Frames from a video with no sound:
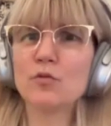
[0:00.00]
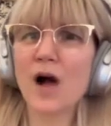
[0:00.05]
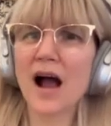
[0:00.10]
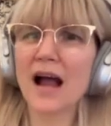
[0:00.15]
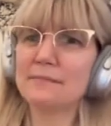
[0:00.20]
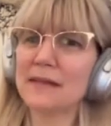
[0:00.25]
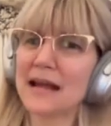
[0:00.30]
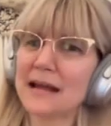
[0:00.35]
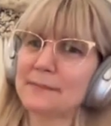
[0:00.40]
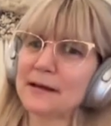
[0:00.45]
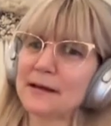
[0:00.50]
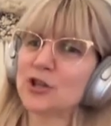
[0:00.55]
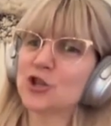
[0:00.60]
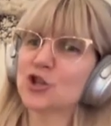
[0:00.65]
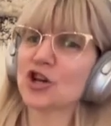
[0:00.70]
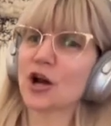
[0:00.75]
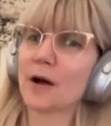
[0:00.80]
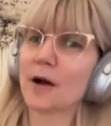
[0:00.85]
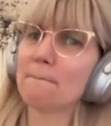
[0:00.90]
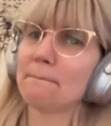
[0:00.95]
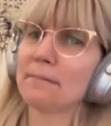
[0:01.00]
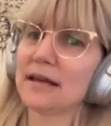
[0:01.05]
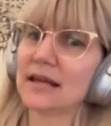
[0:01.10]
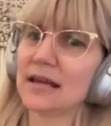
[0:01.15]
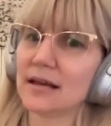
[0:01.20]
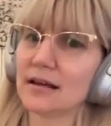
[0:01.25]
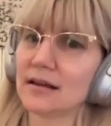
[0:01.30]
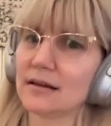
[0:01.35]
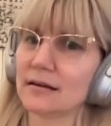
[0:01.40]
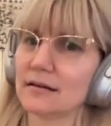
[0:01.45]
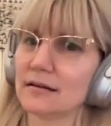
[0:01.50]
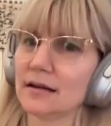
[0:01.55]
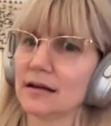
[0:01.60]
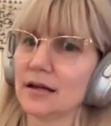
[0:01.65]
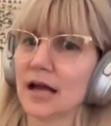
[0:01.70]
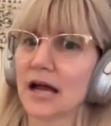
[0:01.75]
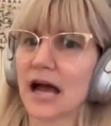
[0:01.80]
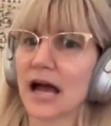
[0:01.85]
do I maybe jump in